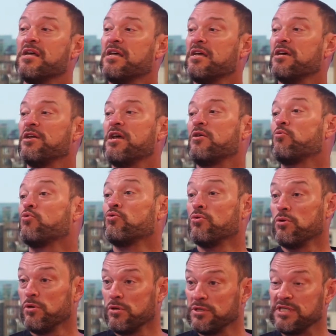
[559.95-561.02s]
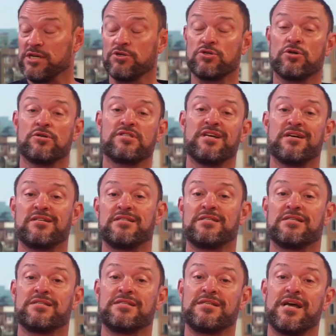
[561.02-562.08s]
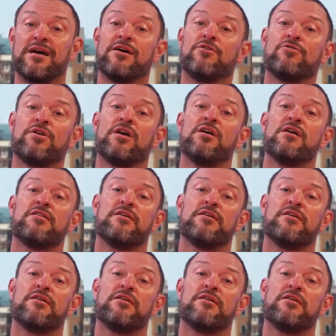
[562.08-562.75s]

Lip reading: in a rural central Texas town